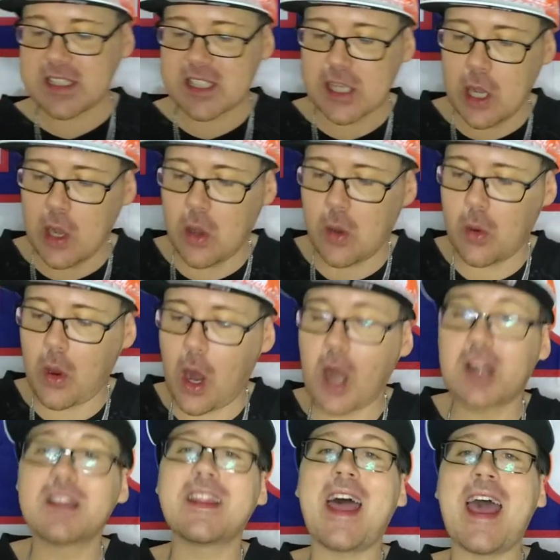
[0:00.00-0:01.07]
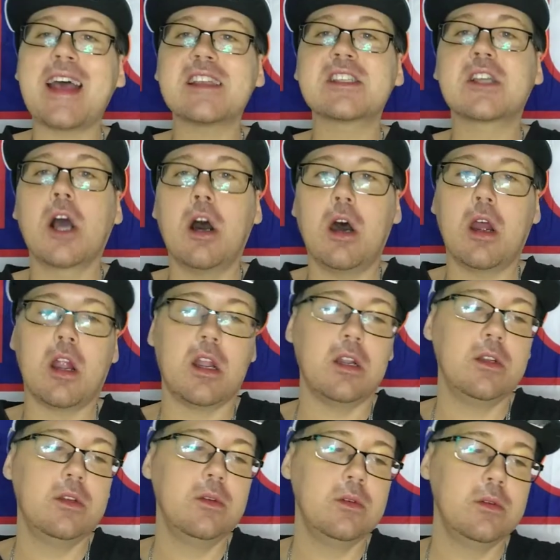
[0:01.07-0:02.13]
so our last card.